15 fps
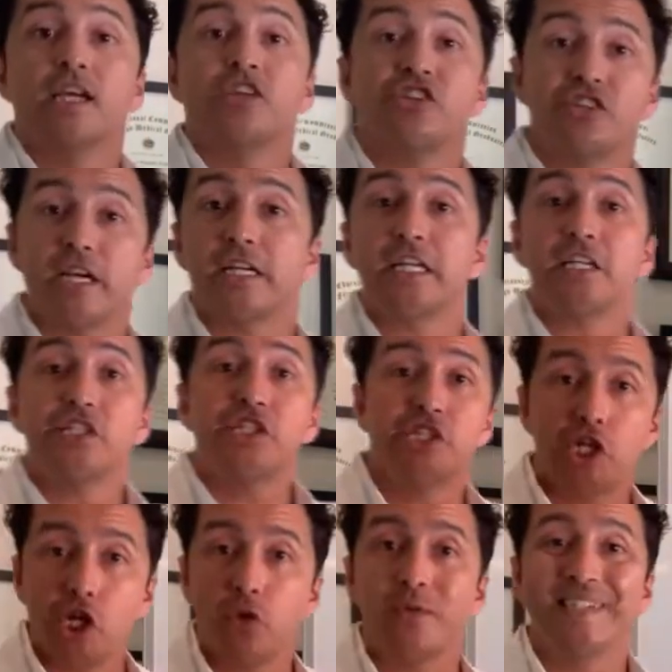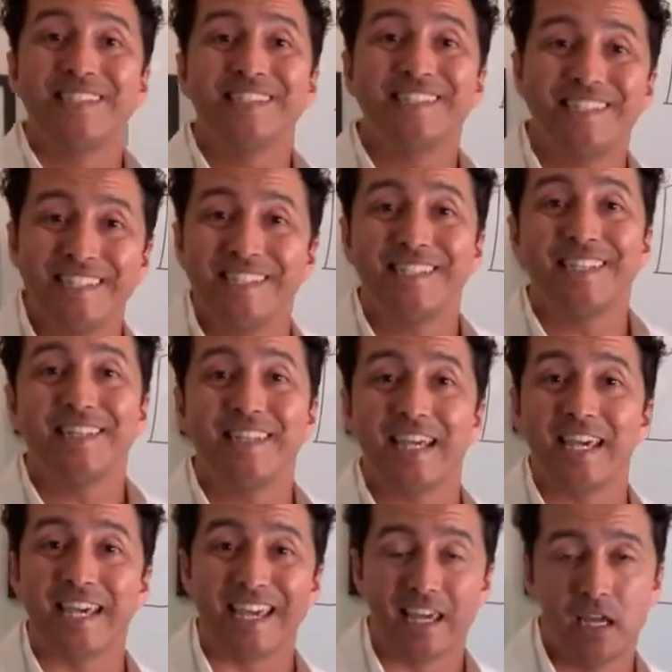studies show
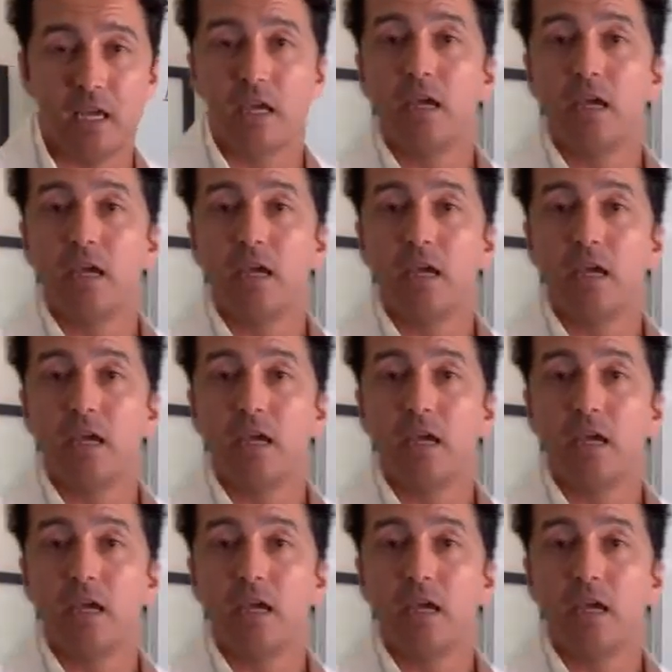consistently